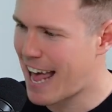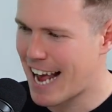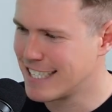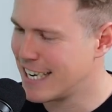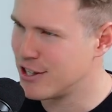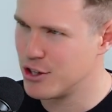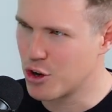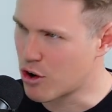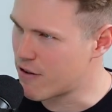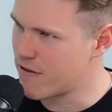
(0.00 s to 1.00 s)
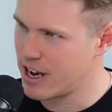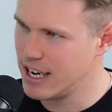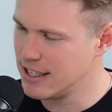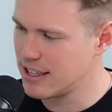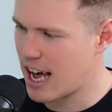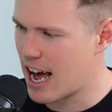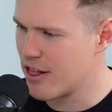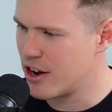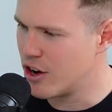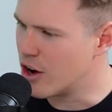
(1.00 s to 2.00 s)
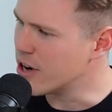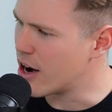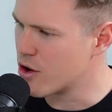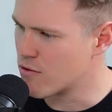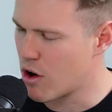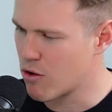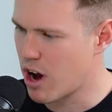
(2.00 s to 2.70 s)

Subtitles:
assets and geographies that no doubt your role